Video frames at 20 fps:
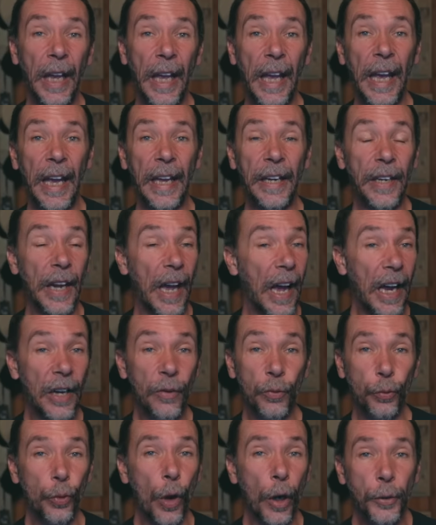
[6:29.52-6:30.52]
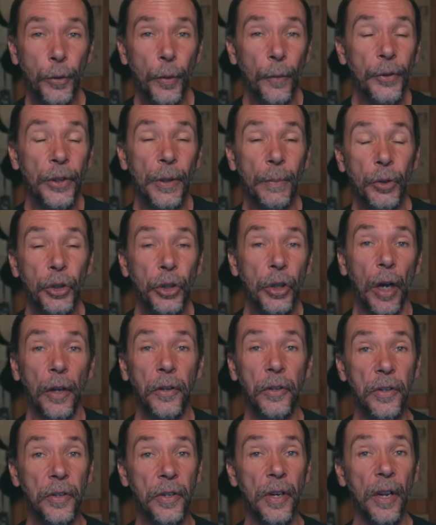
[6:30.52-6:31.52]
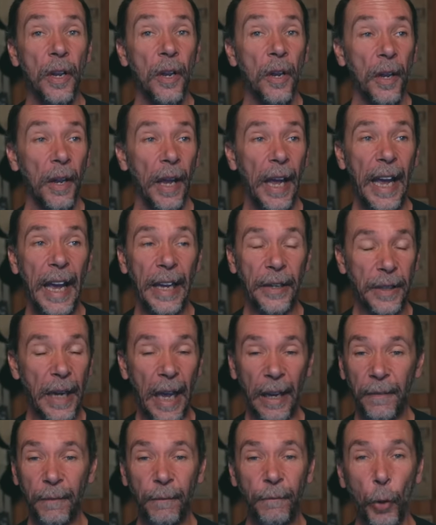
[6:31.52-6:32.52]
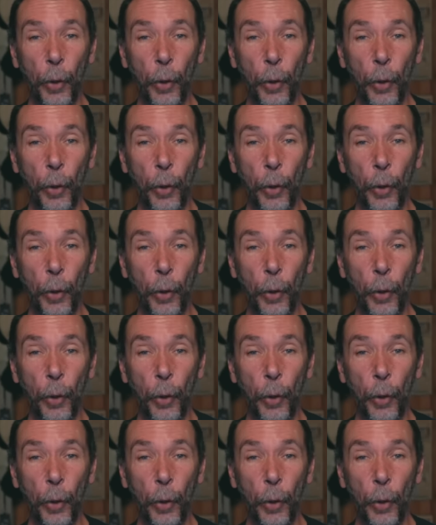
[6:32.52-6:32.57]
and I rocked off some shots at like